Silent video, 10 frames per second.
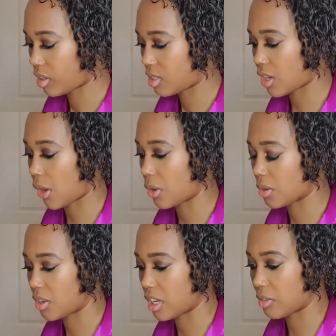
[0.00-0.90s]
So,
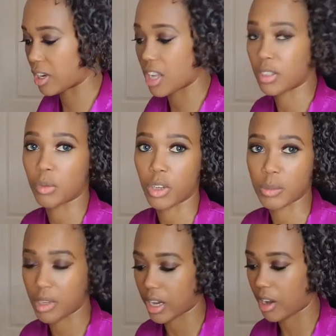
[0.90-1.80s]
in regards to what's
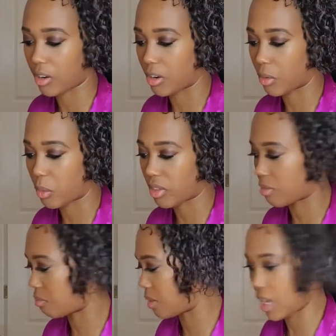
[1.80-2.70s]
been going on with
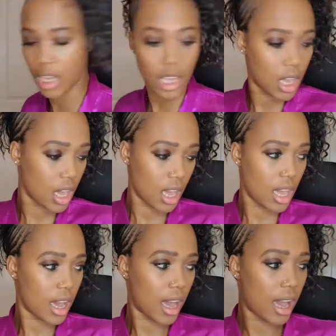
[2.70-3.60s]
me,
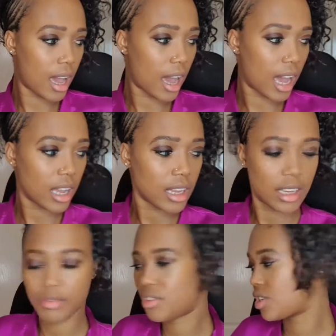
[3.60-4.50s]
I
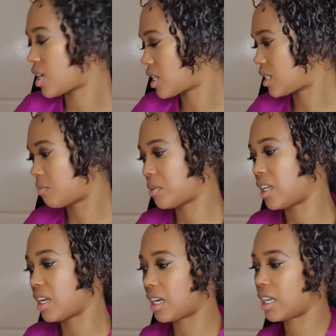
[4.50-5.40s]
have just
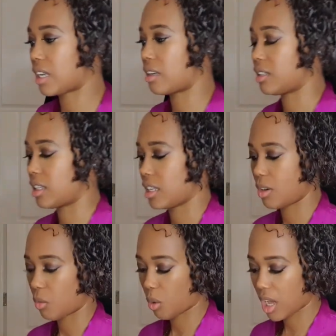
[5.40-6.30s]
been like
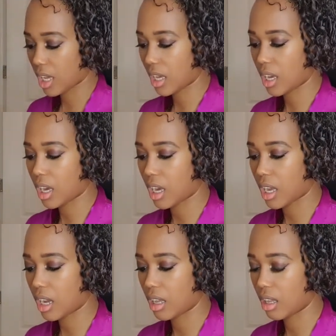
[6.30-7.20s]

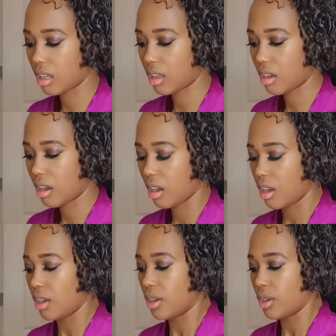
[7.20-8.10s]
working,
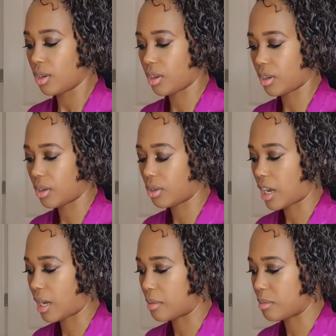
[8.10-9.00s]
you
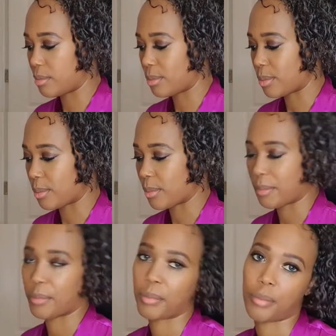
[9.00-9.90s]
know,
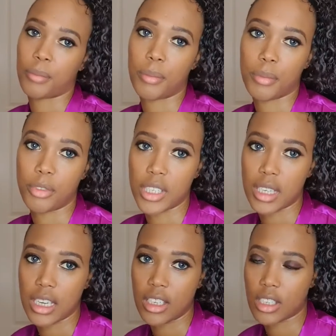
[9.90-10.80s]

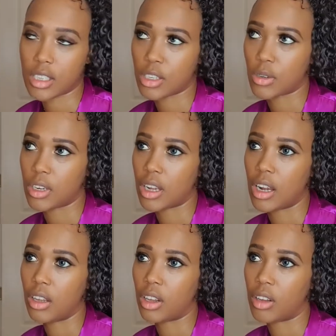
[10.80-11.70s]
recently just doing a
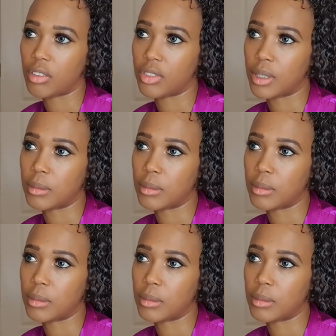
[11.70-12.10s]
lot of